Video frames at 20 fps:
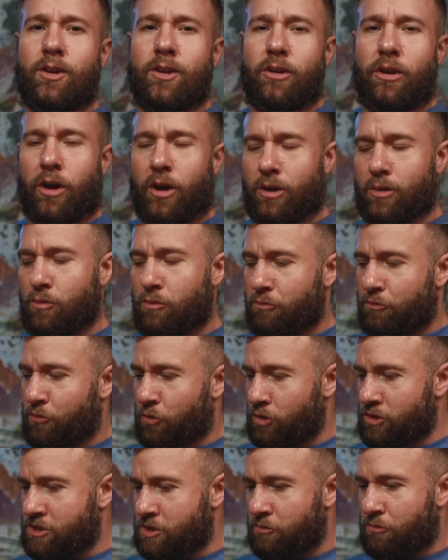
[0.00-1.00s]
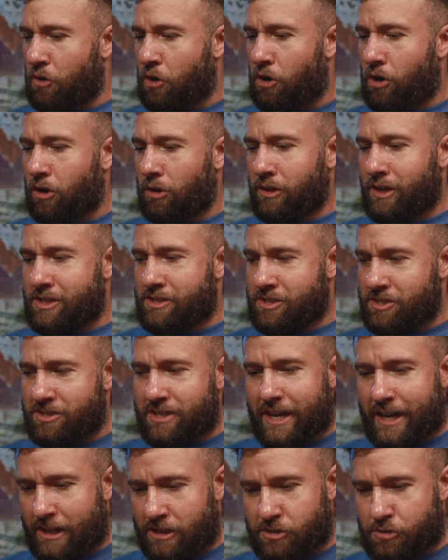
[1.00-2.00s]
Now, first of all, let's
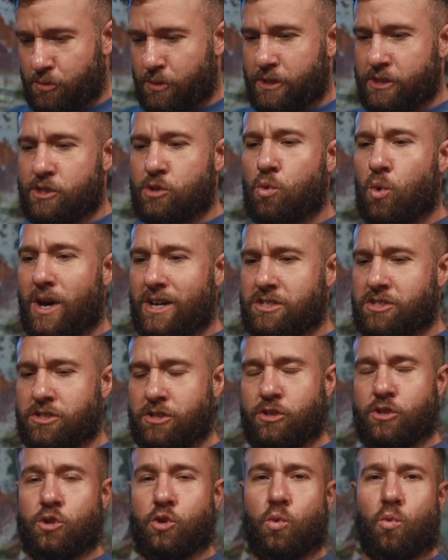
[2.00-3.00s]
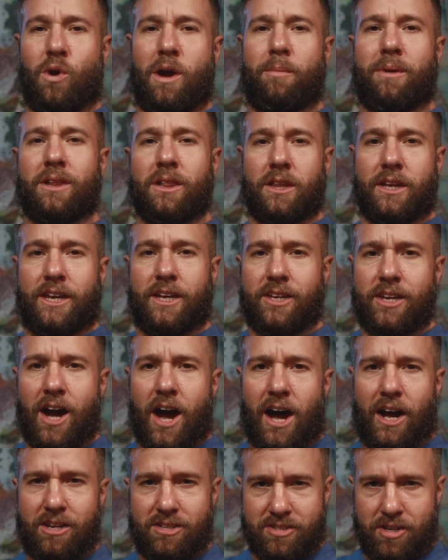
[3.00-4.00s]
just answer this question. Do women lead
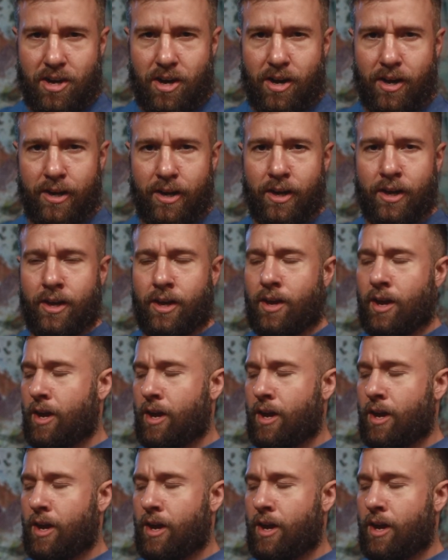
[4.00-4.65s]
guys on?